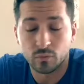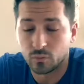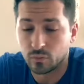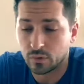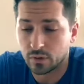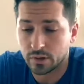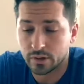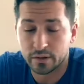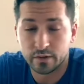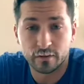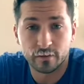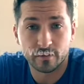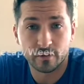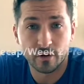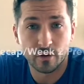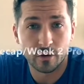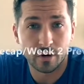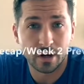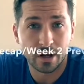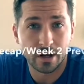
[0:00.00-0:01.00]
What's
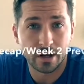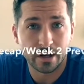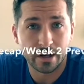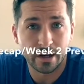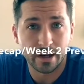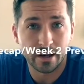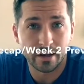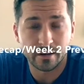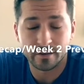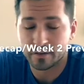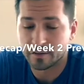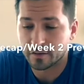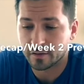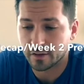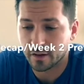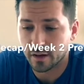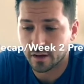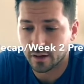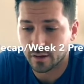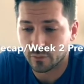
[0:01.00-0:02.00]
going on, guys?
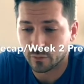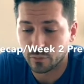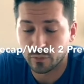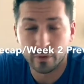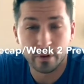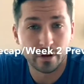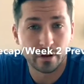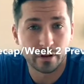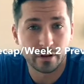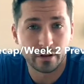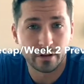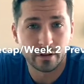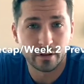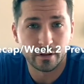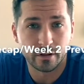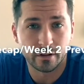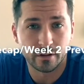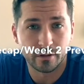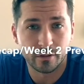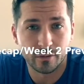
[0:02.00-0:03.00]
I really
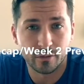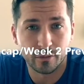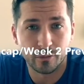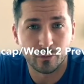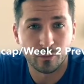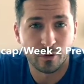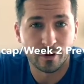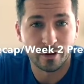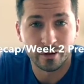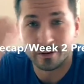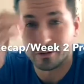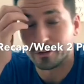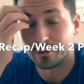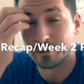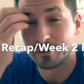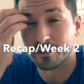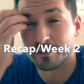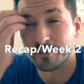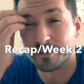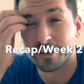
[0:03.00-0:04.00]
didn't want to do
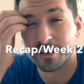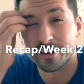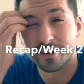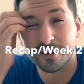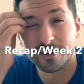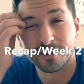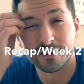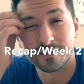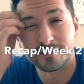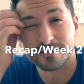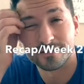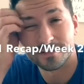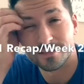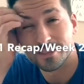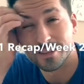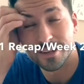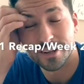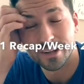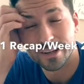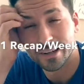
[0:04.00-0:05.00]
this video
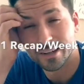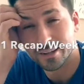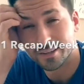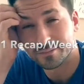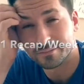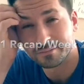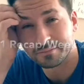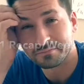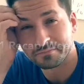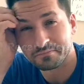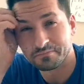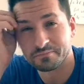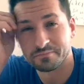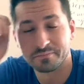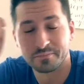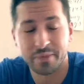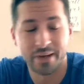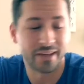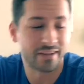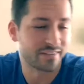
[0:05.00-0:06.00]

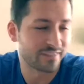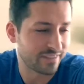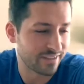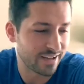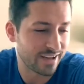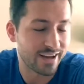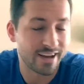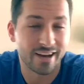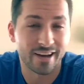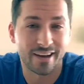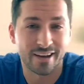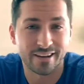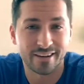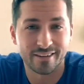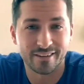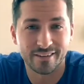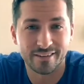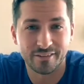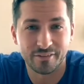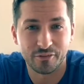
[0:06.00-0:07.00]
based
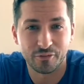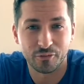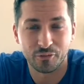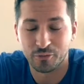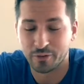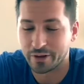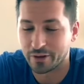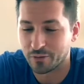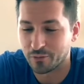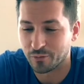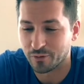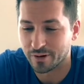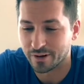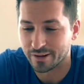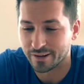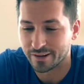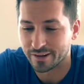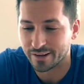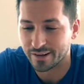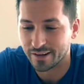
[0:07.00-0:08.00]
on week
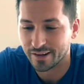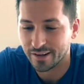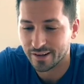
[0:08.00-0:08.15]
one.